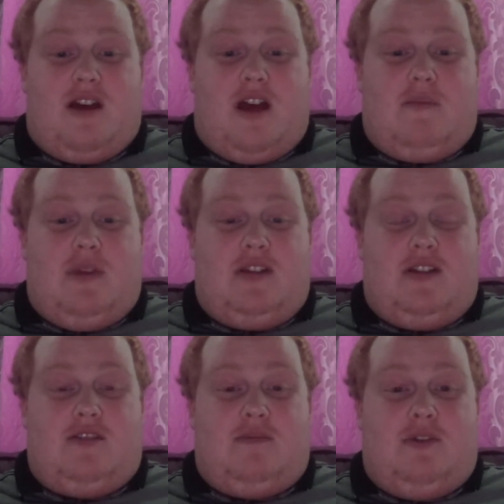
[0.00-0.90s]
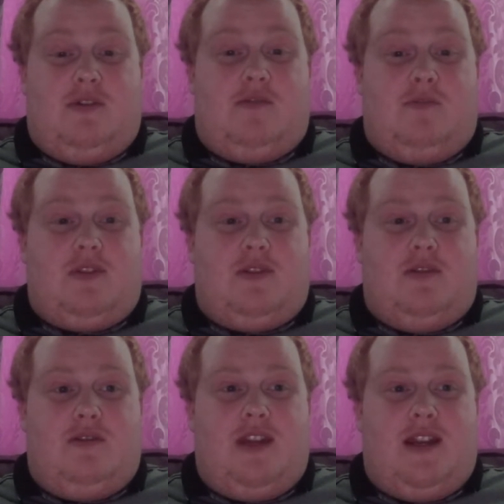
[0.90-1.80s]
His distribution was
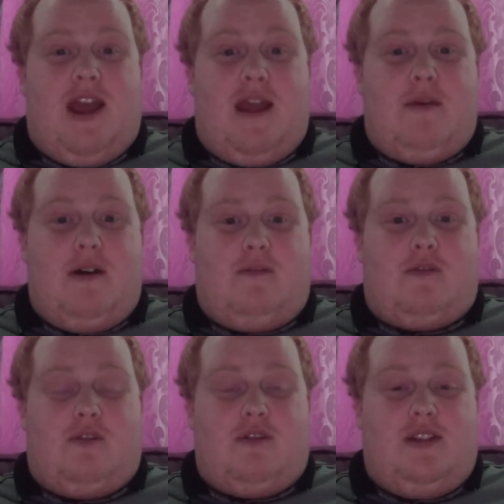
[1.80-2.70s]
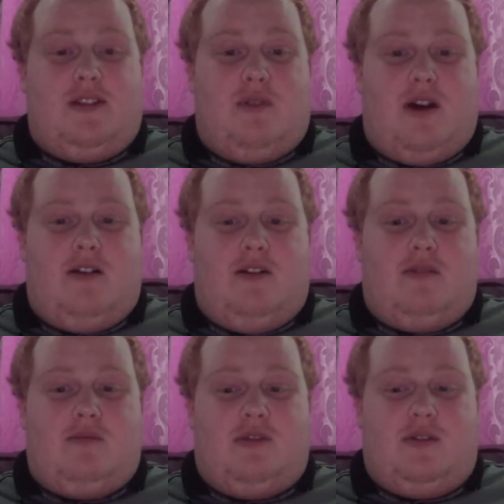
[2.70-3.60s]
good. He came out for crosses quite a lot,
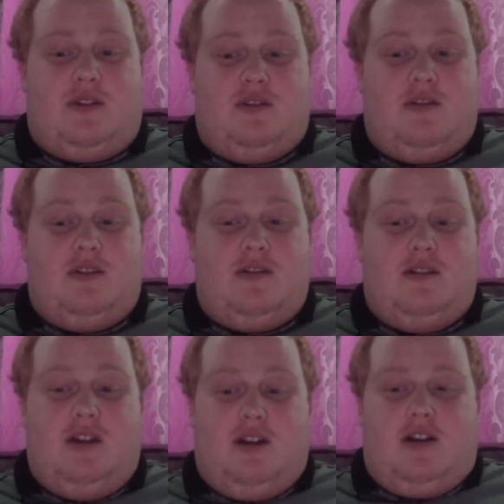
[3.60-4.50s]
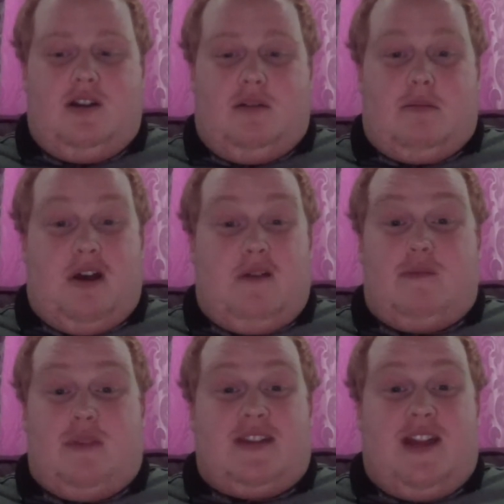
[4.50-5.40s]
which was good. Apart from
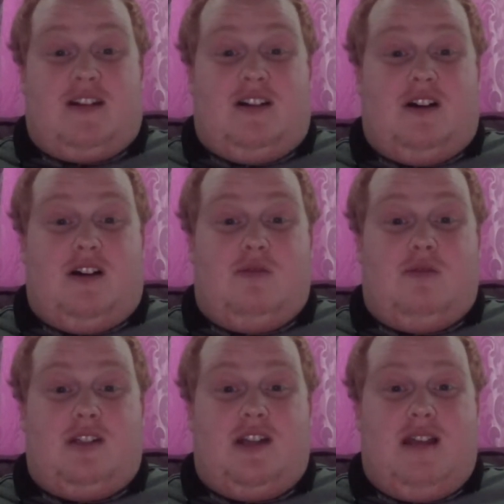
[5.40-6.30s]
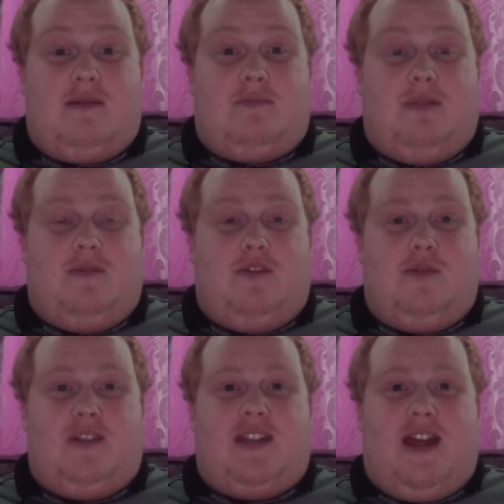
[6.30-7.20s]
the second goal, which let his
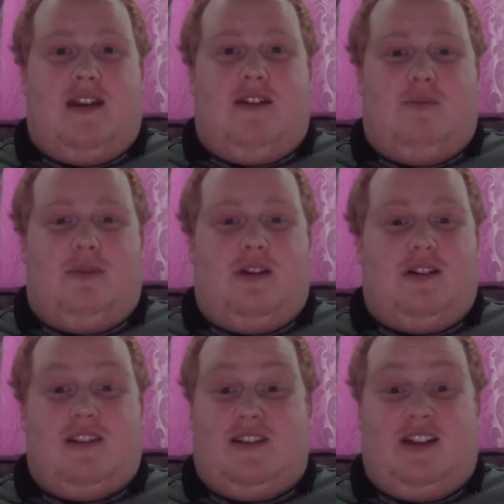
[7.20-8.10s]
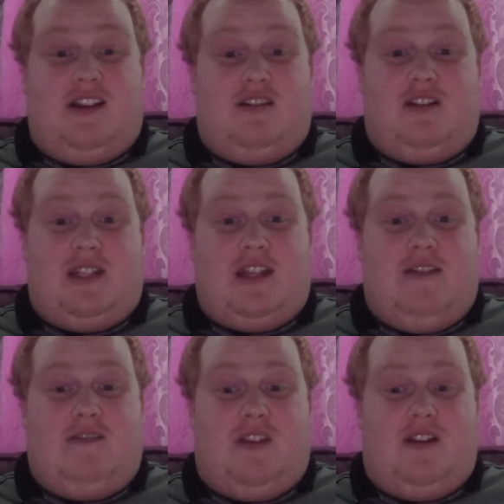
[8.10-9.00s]
performance down a little bit, because I think he should have
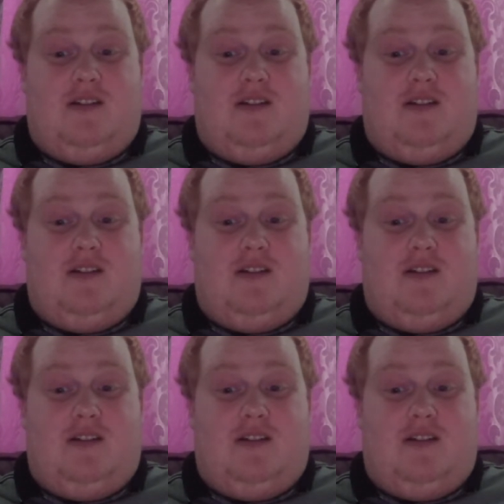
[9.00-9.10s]
saved it.